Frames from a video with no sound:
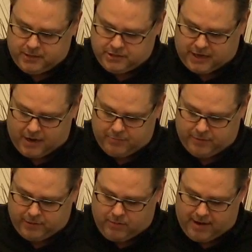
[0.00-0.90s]
shall be
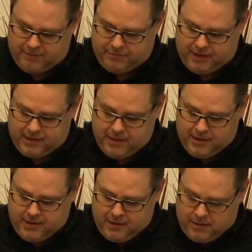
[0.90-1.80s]
required of thee.
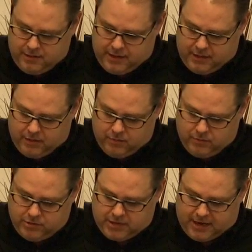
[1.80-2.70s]
Then
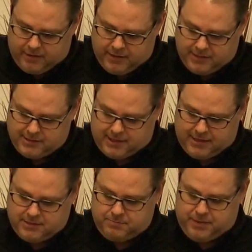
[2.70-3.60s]
whose shall these
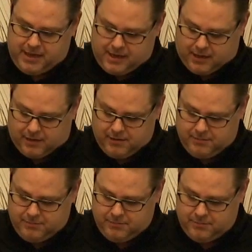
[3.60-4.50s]
things be
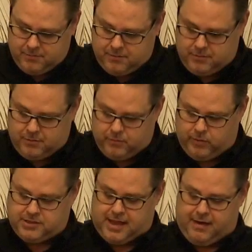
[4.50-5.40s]

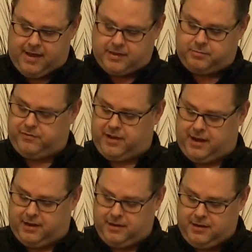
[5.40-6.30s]
which thou hast
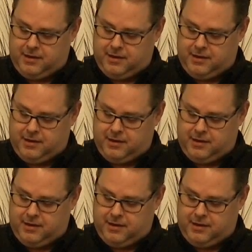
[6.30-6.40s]
provided?